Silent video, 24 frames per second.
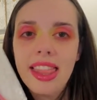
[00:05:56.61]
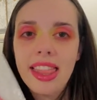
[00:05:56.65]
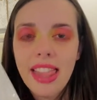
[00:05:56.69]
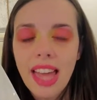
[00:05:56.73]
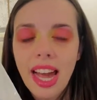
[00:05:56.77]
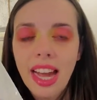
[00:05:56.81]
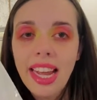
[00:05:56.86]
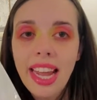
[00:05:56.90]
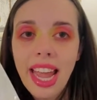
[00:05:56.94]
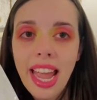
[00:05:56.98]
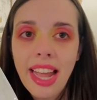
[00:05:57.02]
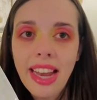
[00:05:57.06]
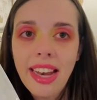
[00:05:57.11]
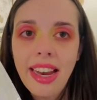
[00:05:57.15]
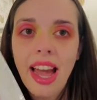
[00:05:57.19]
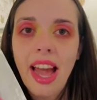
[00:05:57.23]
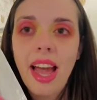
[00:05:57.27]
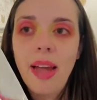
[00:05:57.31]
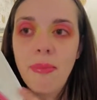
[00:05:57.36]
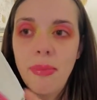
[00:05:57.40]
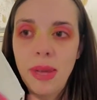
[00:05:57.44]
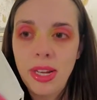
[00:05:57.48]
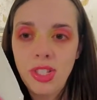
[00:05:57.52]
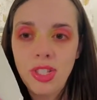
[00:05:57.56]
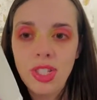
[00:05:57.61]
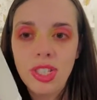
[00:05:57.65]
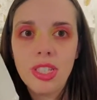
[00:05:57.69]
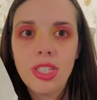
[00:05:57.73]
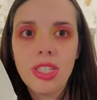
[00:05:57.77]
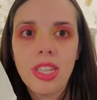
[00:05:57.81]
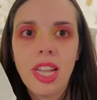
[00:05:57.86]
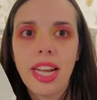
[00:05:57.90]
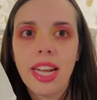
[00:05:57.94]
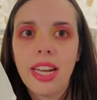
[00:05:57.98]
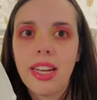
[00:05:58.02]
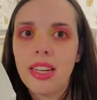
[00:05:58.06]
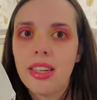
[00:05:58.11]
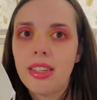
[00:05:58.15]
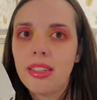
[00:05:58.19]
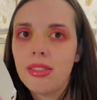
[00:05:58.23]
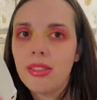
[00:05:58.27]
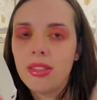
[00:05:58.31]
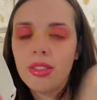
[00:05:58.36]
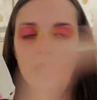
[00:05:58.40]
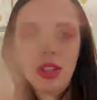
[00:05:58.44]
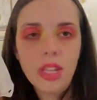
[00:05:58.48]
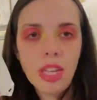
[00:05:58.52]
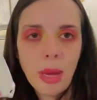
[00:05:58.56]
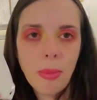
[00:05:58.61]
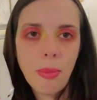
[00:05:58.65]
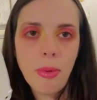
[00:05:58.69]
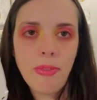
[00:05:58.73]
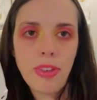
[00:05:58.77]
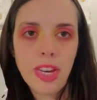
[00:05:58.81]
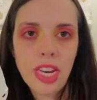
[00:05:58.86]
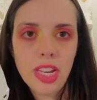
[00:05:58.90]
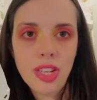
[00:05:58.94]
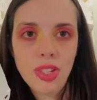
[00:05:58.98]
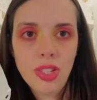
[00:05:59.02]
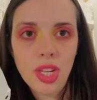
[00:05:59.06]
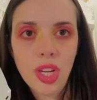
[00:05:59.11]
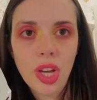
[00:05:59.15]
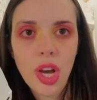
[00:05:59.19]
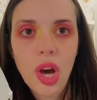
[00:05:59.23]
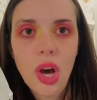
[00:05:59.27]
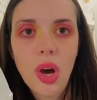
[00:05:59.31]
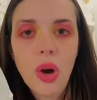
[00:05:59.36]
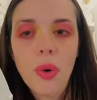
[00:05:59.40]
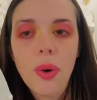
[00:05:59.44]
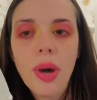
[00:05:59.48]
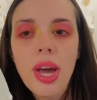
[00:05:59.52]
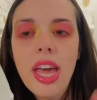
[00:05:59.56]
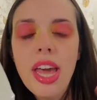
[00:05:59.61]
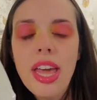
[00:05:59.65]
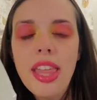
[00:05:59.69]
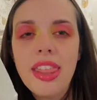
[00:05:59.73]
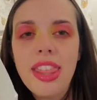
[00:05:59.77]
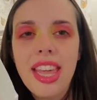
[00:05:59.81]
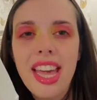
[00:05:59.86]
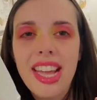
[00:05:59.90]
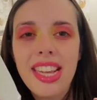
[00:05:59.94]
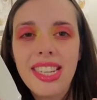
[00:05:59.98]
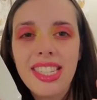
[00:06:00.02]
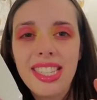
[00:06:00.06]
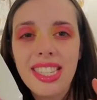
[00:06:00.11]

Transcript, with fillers: Again, I mentioned like a couple videos ago that